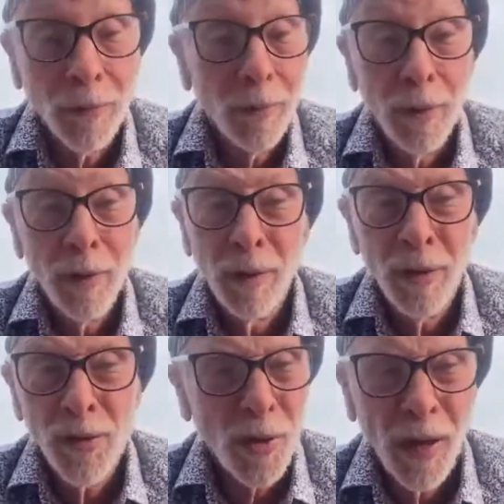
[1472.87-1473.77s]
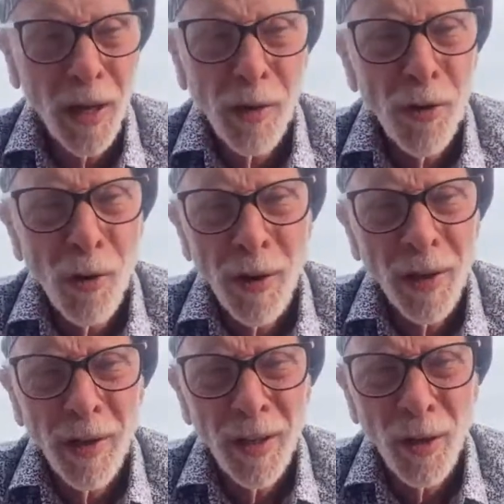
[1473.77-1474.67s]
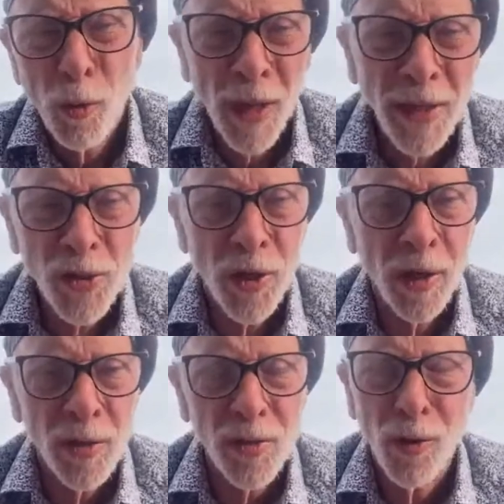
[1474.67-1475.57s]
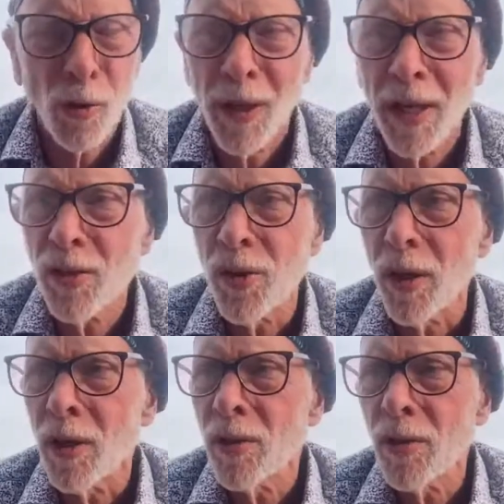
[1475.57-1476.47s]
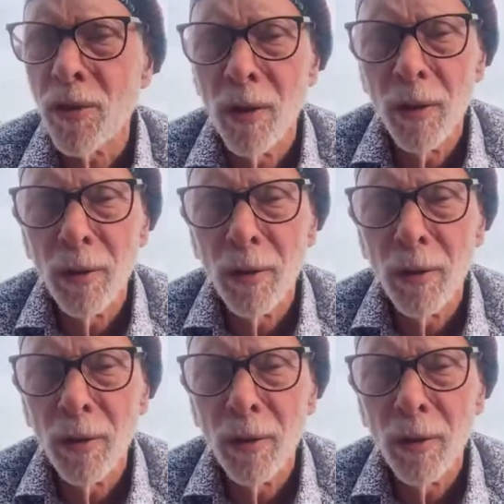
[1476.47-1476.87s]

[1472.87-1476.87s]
I said, I don't know. I don't like jazz. You don't like jazz.